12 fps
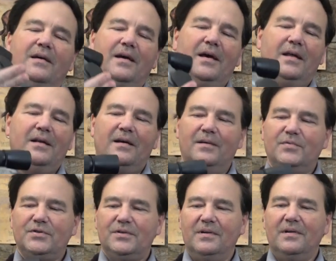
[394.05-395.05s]
and I'm
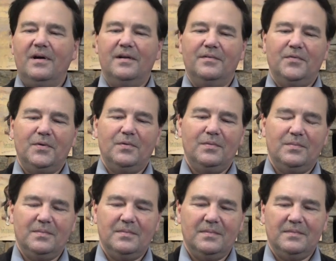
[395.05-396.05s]
sure a lot of you,
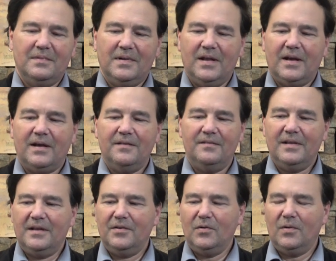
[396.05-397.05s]
like I
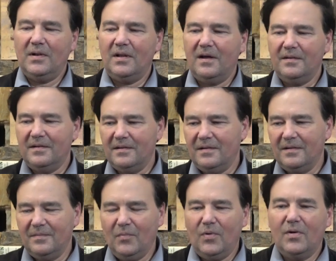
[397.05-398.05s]
said, know a lot
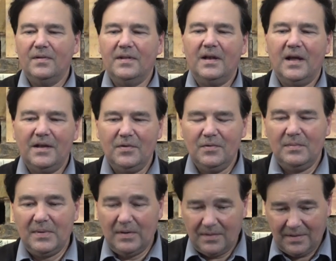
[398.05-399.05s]
more than I do
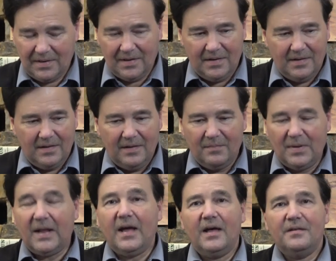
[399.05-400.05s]
about it,
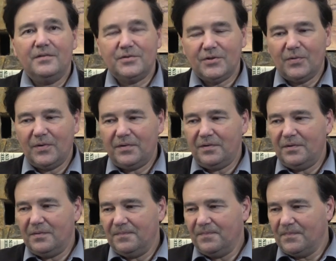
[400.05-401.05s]
but I had to show it to
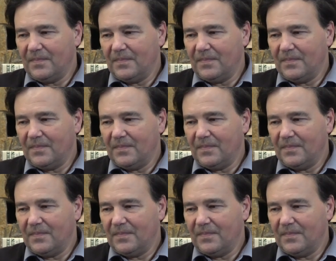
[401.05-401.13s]
you.